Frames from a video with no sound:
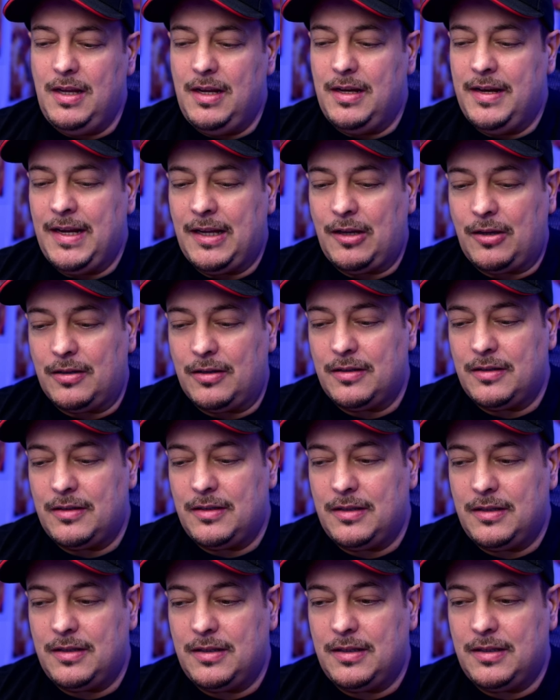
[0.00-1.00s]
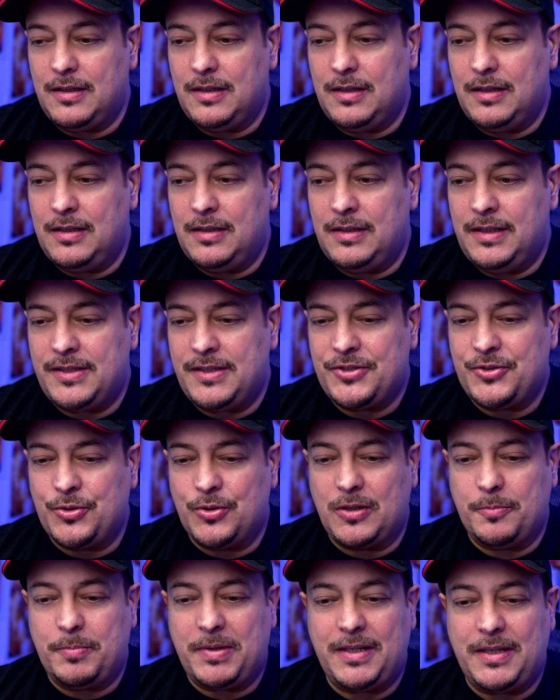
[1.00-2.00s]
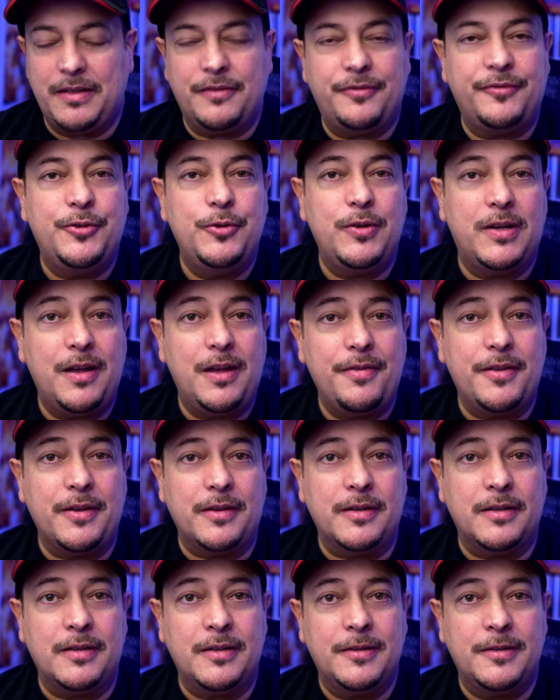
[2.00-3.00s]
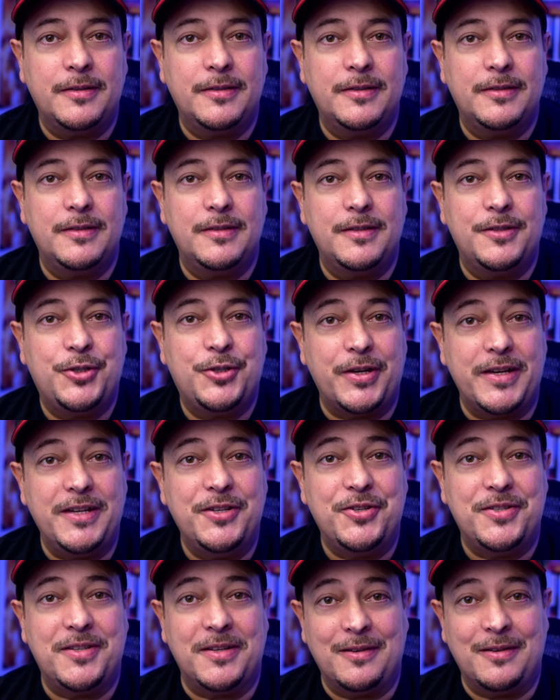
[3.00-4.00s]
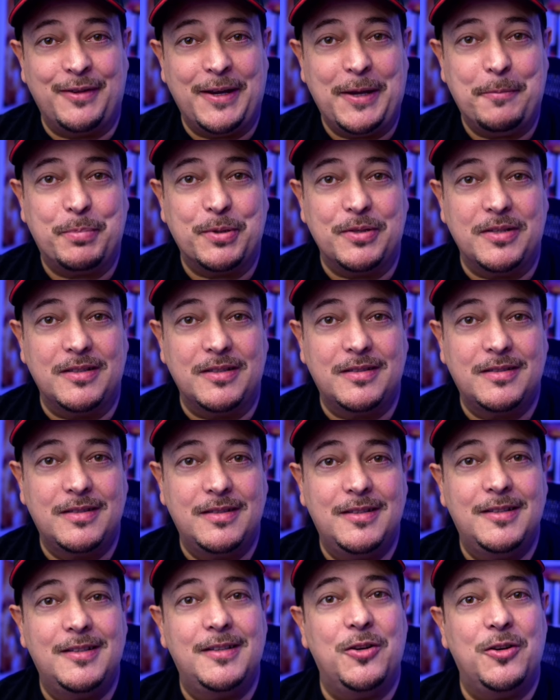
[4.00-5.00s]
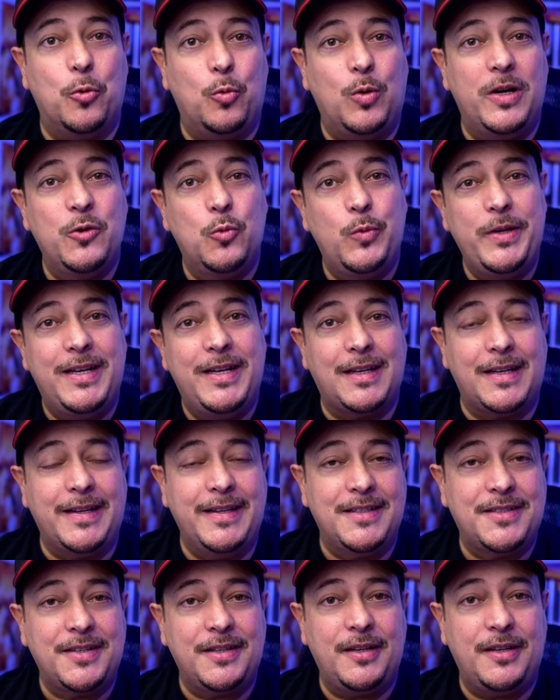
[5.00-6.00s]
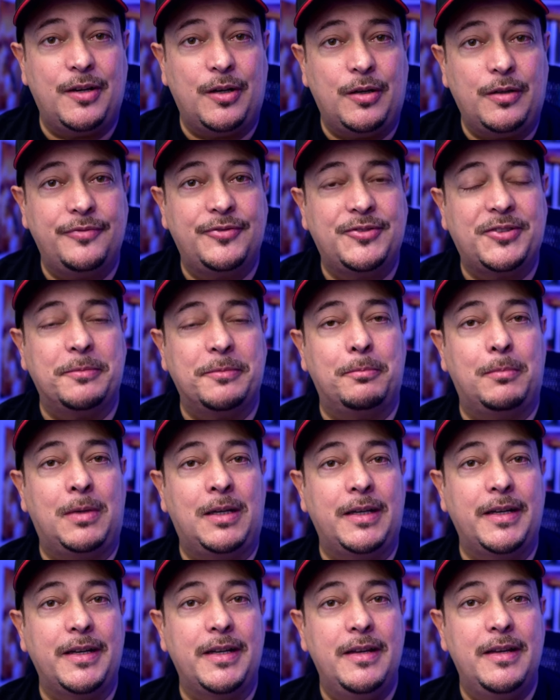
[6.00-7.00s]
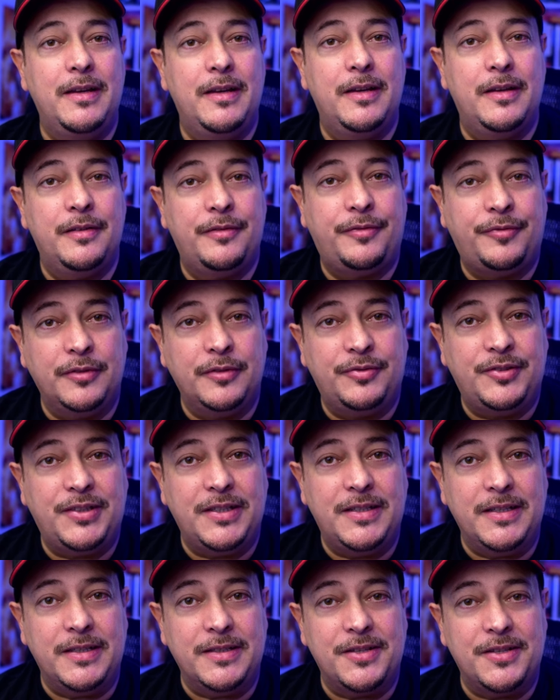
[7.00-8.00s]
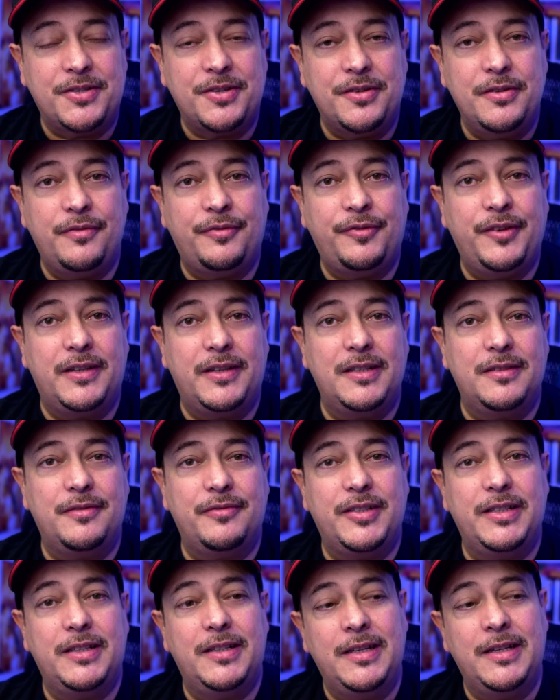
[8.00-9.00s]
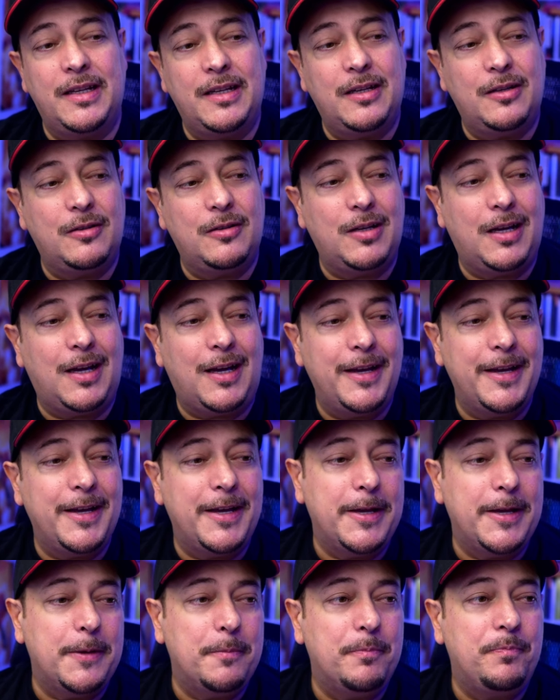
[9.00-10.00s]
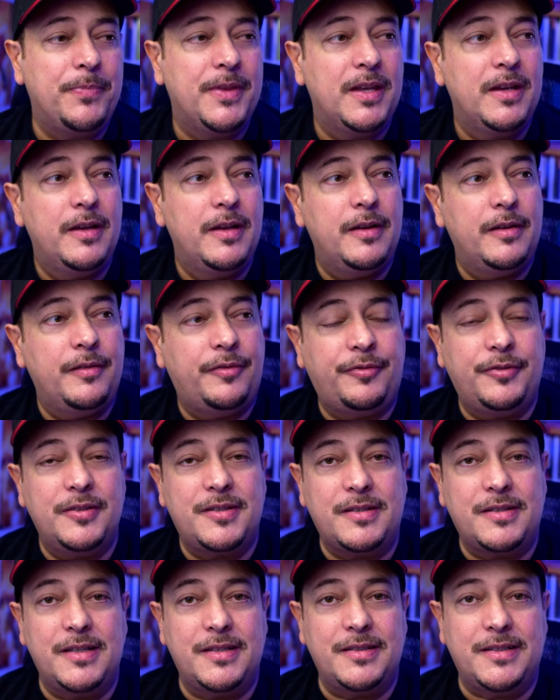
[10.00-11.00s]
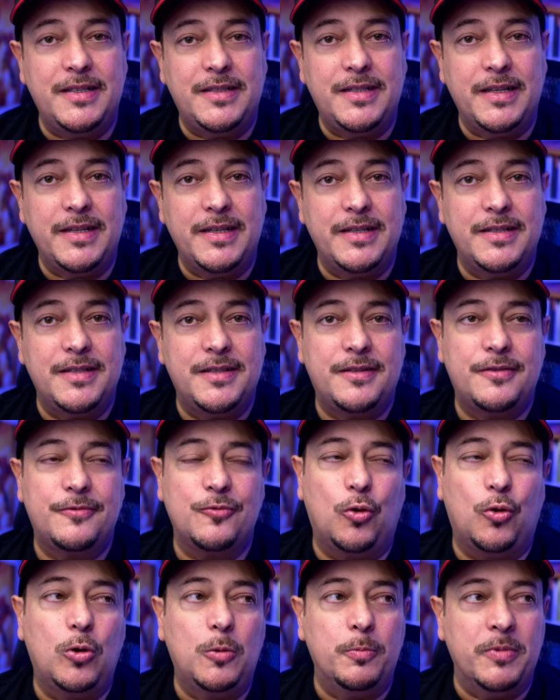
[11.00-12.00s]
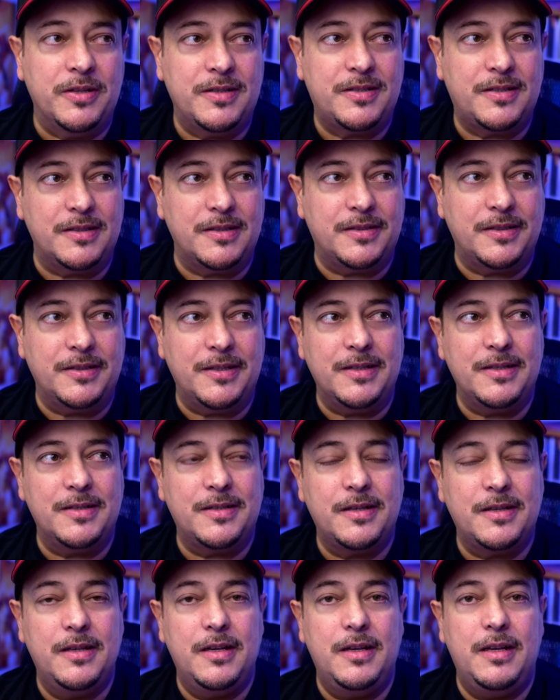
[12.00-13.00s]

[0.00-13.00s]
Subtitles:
Now, let's talk about a few other changes that have happened 1 week later after my 50 days. So effectively now I am 60 days, almost 60 days